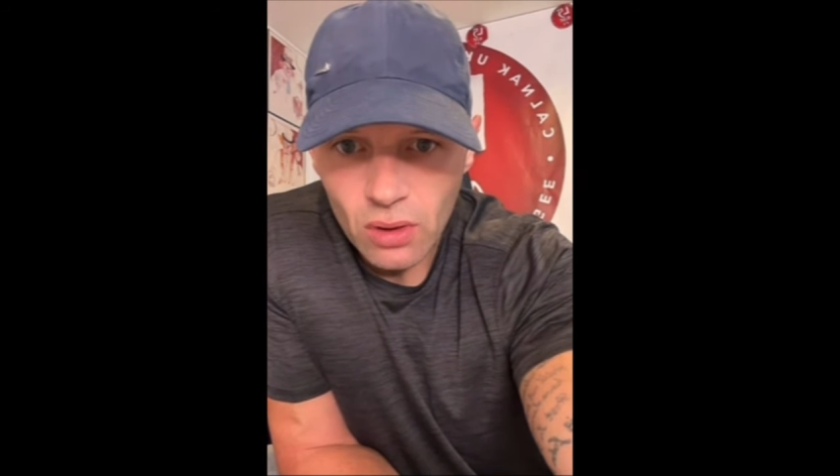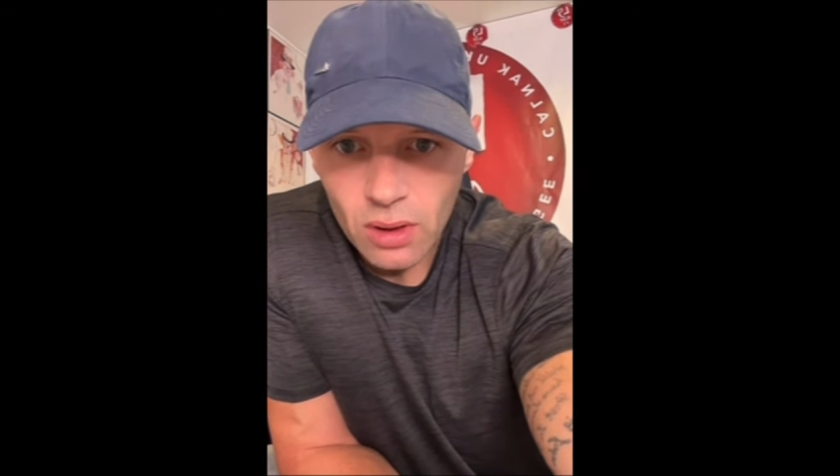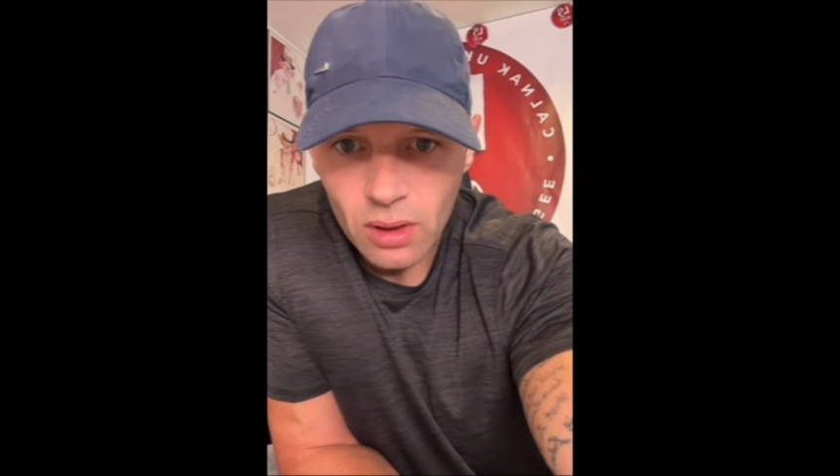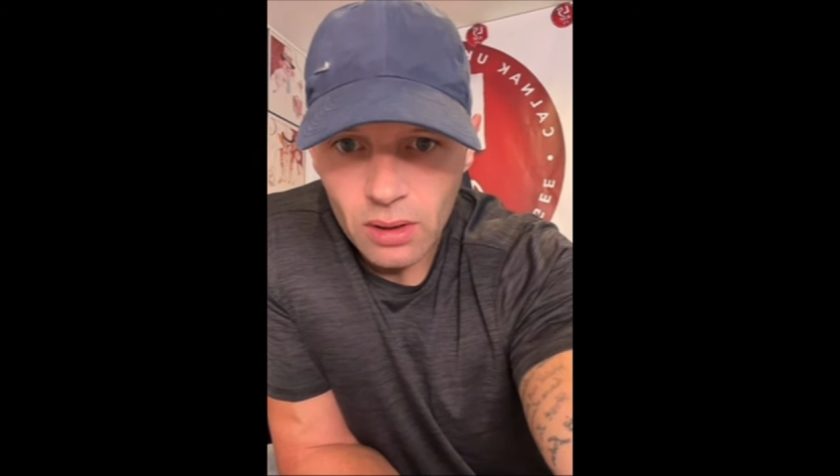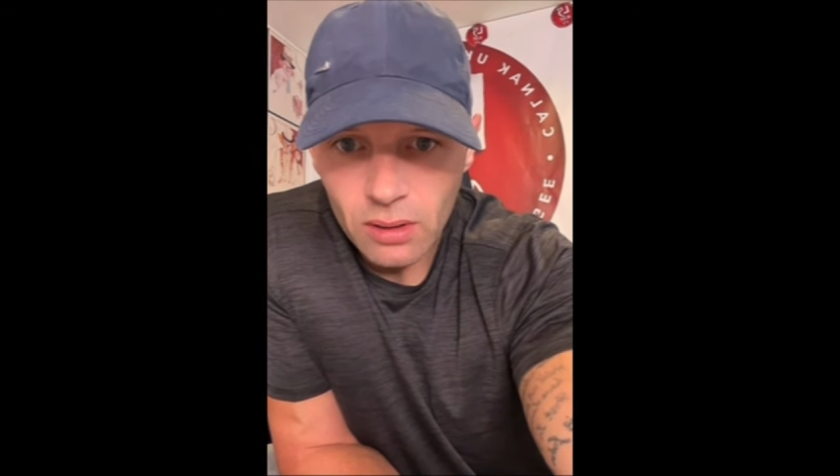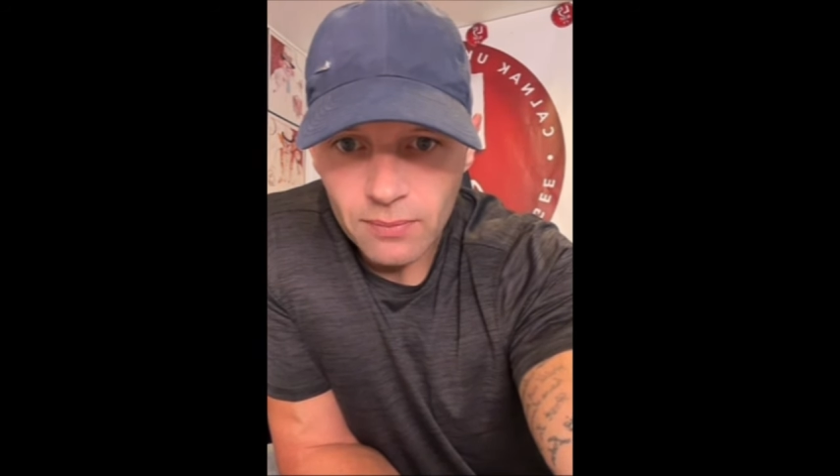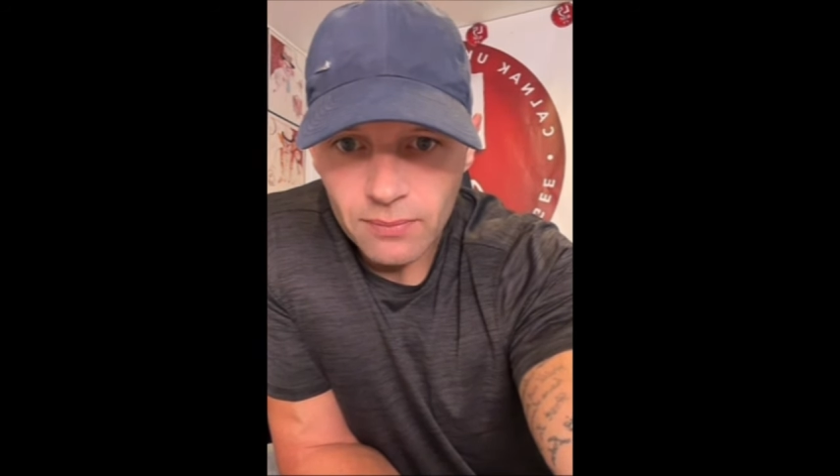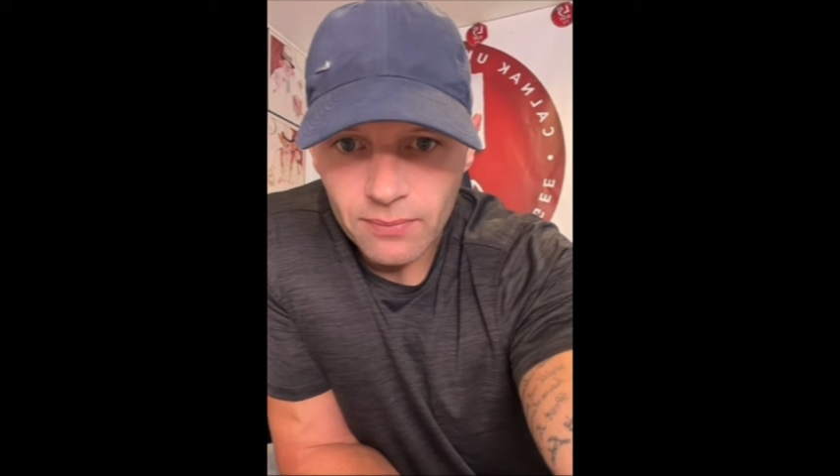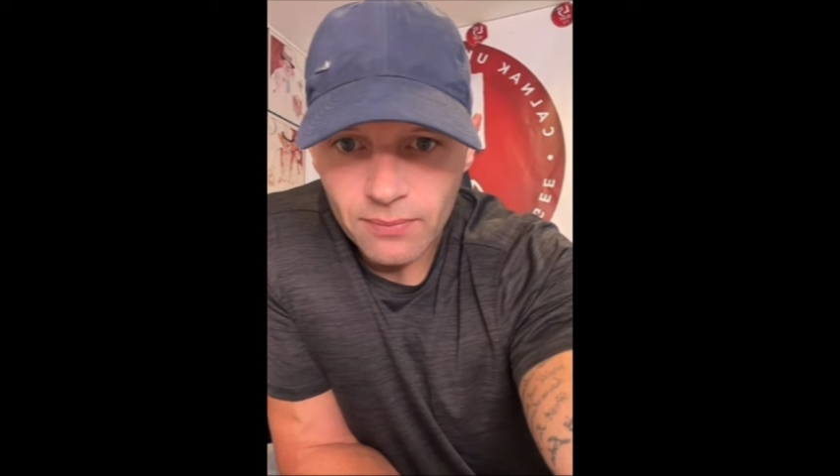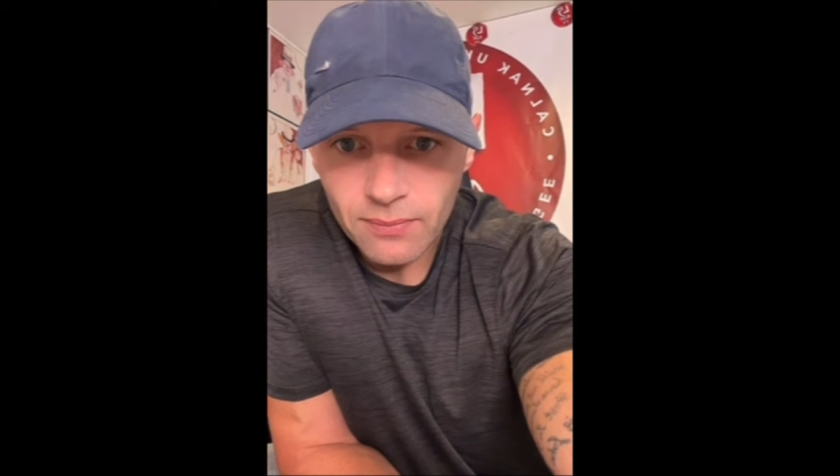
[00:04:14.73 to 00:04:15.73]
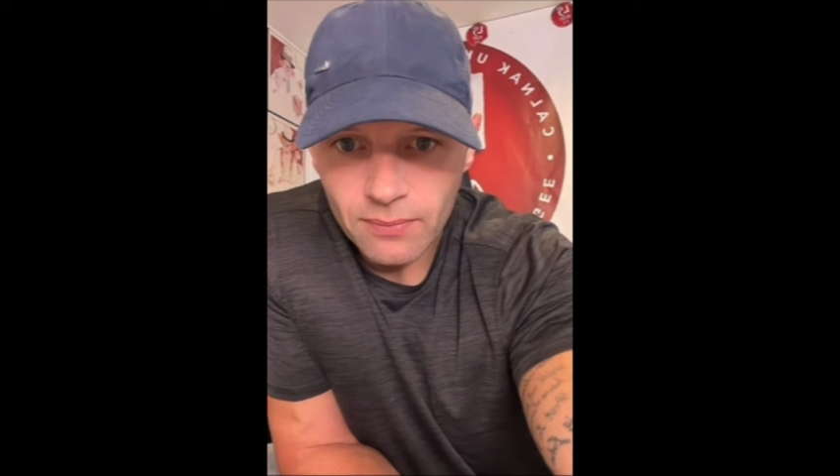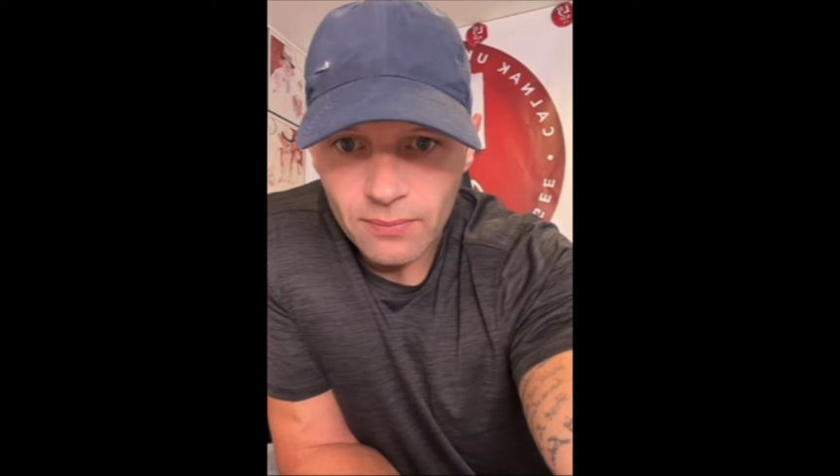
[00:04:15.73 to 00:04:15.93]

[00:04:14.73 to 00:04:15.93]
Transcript: Chuck.